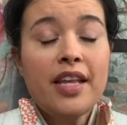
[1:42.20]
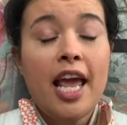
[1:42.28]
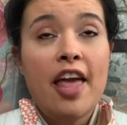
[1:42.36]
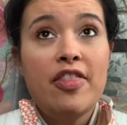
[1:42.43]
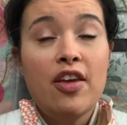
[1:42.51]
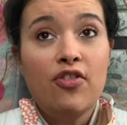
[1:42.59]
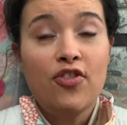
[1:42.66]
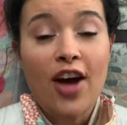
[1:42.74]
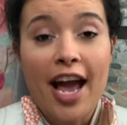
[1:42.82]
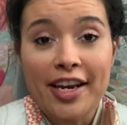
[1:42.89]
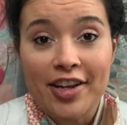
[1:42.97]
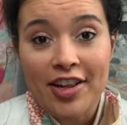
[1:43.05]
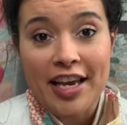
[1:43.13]
And then
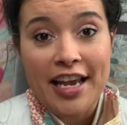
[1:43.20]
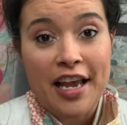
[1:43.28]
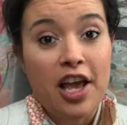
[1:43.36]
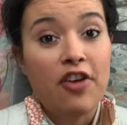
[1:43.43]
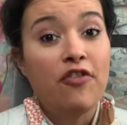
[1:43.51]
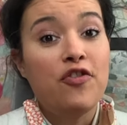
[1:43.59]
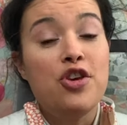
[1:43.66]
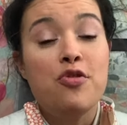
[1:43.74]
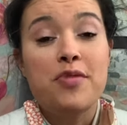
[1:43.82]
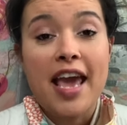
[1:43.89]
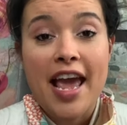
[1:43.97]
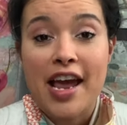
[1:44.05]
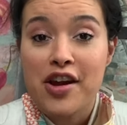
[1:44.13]
finally, if you
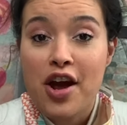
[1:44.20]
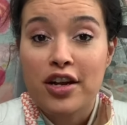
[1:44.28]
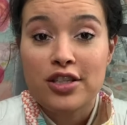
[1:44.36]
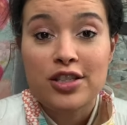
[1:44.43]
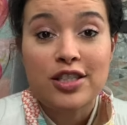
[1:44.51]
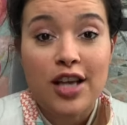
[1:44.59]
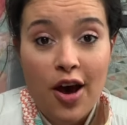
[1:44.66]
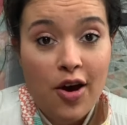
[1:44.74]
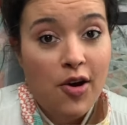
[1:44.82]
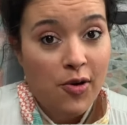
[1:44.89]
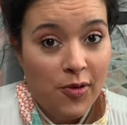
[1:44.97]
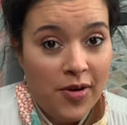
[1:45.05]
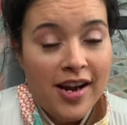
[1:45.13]
cannot
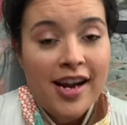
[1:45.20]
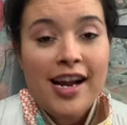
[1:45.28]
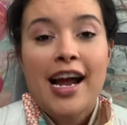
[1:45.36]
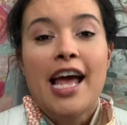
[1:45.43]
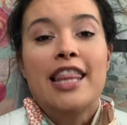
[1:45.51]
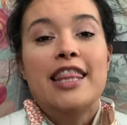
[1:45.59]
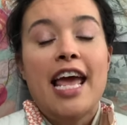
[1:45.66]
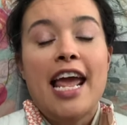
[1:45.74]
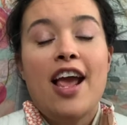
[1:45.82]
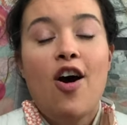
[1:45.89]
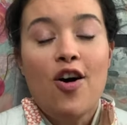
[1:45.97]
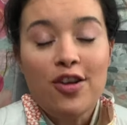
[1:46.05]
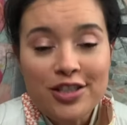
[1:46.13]
sew, they
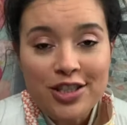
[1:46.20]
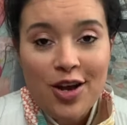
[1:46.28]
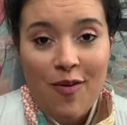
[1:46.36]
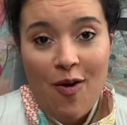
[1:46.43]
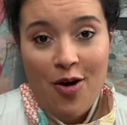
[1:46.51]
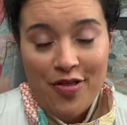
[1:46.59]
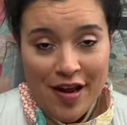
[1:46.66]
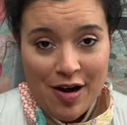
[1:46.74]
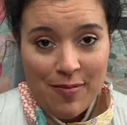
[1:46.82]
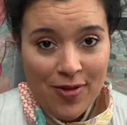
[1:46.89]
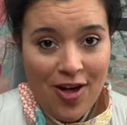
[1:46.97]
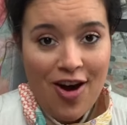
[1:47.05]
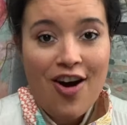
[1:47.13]
also on their
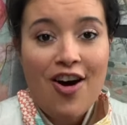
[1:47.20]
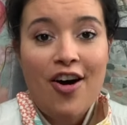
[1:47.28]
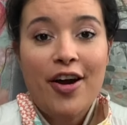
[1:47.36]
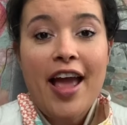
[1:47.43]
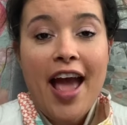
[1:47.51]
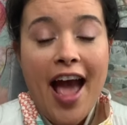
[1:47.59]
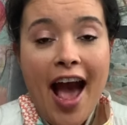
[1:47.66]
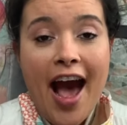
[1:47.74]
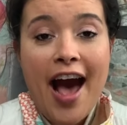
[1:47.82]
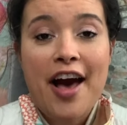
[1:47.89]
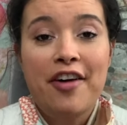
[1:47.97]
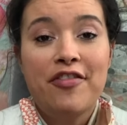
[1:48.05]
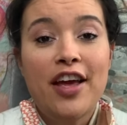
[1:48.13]
blog
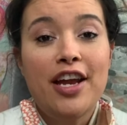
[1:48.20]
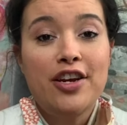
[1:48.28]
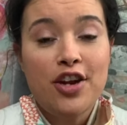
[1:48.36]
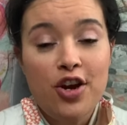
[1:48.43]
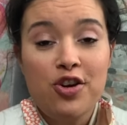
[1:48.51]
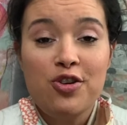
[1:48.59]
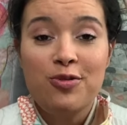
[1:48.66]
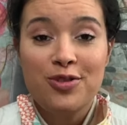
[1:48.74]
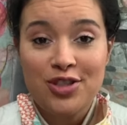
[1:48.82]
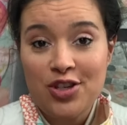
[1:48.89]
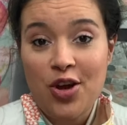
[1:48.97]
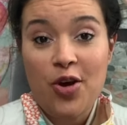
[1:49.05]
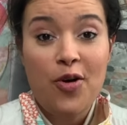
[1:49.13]
have a no
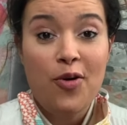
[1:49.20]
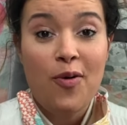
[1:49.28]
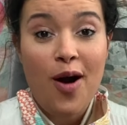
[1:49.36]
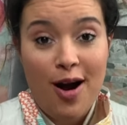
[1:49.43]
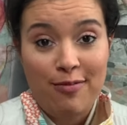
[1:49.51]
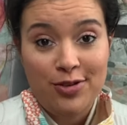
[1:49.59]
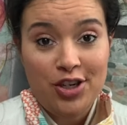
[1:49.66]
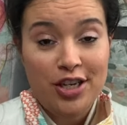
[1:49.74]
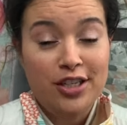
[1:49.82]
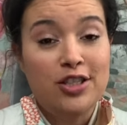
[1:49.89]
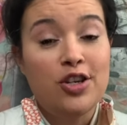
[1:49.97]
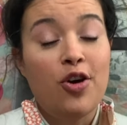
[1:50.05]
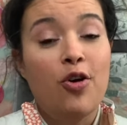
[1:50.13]
sew option.
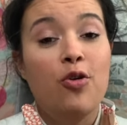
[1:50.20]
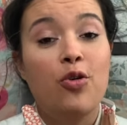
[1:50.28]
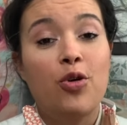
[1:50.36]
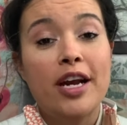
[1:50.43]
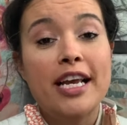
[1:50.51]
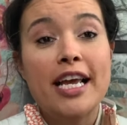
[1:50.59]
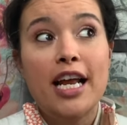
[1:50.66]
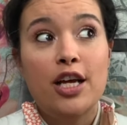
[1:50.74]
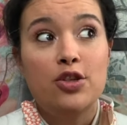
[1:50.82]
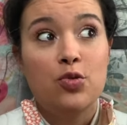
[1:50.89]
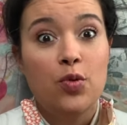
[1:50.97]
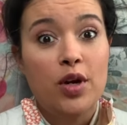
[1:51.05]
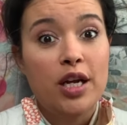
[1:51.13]
So Cricut
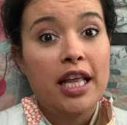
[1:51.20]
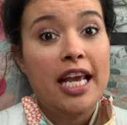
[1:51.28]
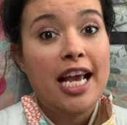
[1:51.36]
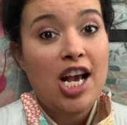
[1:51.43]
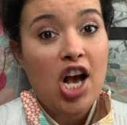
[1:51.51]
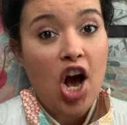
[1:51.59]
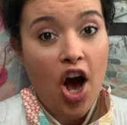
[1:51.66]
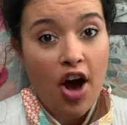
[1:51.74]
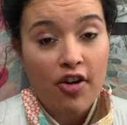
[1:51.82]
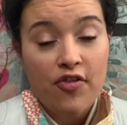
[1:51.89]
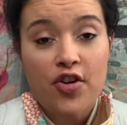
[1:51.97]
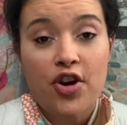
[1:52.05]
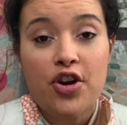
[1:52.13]
has really
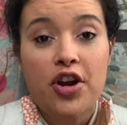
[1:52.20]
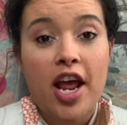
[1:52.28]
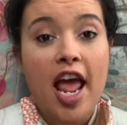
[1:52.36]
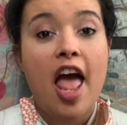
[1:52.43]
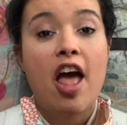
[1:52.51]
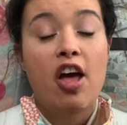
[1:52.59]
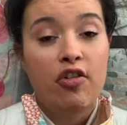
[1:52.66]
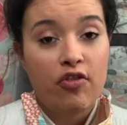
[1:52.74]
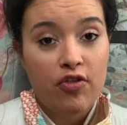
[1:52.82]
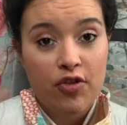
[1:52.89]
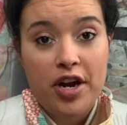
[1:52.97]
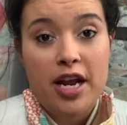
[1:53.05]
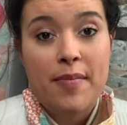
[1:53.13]
covered
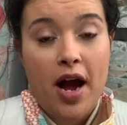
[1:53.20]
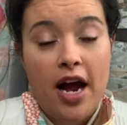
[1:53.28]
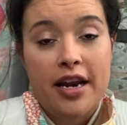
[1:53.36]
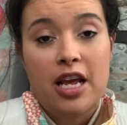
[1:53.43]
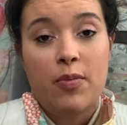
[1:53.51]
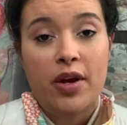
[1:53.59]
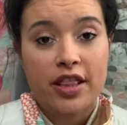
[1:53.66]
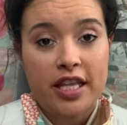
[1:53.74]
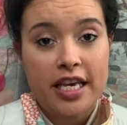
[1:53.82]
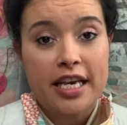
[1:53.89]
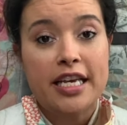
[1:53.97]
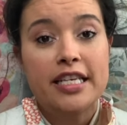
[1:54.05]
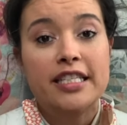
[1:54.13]
everybody with
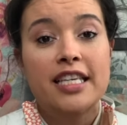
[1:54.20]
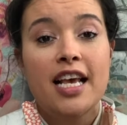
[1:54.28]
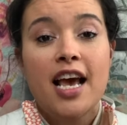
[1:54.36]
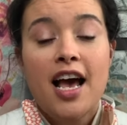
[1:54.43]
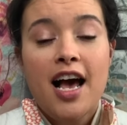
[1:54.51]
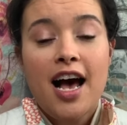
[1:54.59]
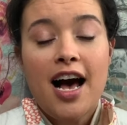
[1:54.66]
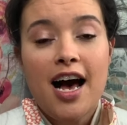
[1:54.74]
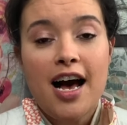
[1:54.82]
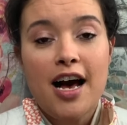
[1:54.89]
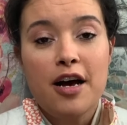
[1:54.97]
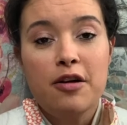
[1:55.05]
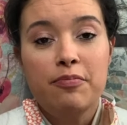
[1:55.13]
these
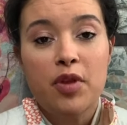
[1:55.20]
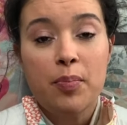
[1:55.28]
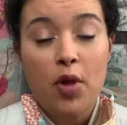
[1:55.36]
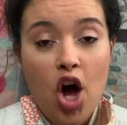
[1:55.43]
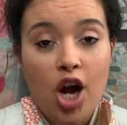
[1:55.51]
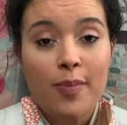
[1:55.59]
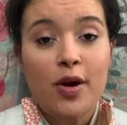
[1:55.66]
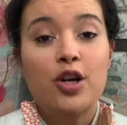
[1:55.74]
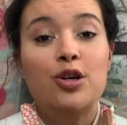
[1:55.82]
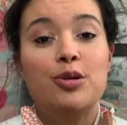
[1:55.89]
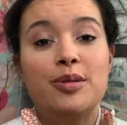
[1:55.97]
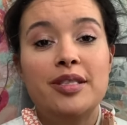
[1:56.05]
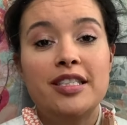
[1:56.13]
um, blog
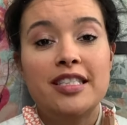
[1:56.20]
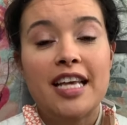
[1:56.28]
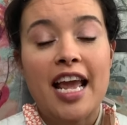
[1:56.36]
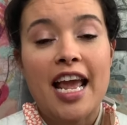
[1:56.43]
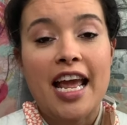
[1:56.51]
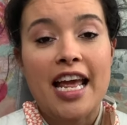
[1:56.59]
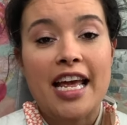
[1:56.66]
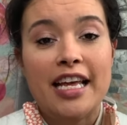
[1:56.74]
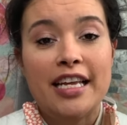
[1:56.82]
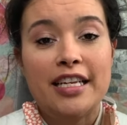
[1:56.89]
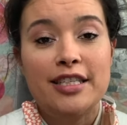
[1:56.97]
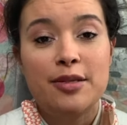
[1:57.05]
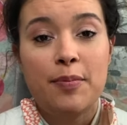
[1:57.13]
posts
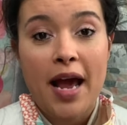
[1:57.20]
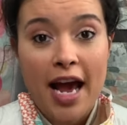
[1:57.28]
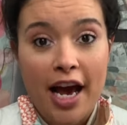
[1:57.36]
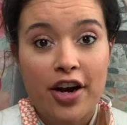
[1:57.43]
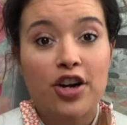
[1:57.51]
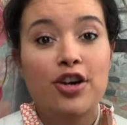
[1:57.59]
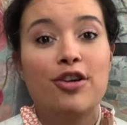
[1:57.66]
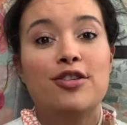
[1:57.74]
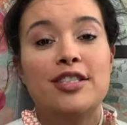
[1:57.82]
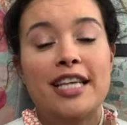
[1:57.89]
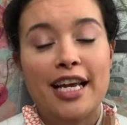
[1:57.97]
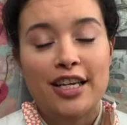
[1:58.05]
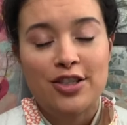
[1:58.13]
and patterns
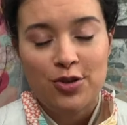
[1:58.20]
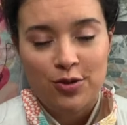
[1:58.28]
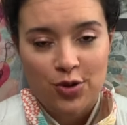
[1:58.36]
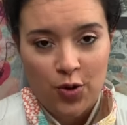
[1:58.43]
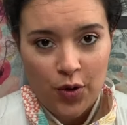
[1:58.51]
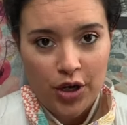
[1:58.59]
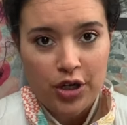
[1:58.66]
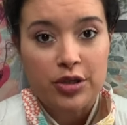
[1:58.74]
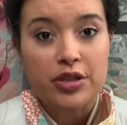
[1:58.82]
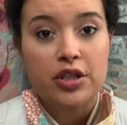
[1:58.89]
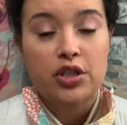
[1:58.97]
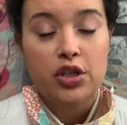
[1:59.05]
and tutorials.